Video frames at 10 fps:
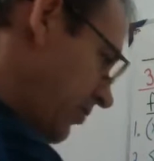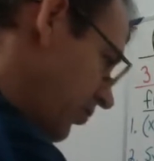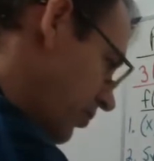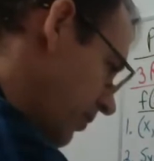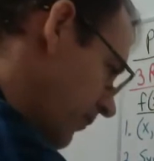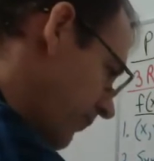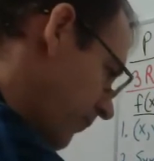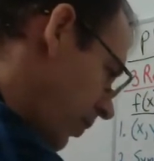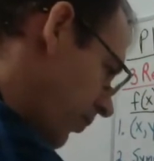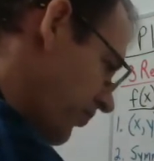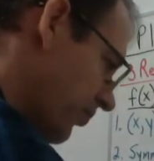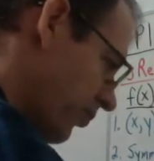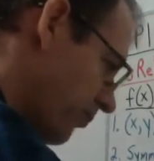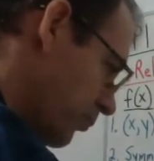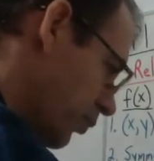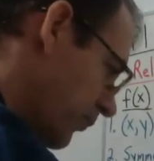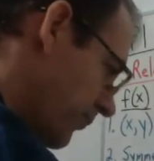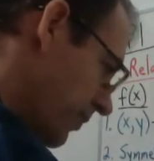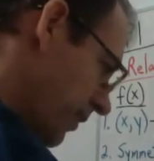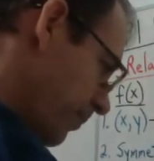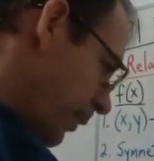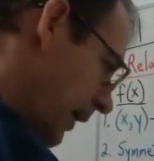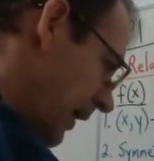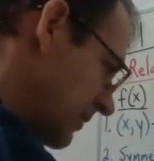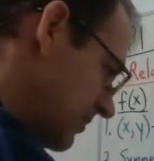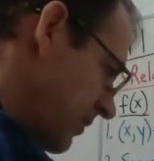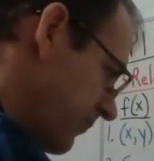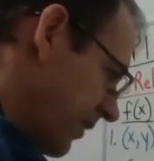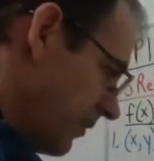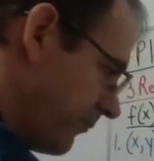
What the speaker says: you could have also moved the positive in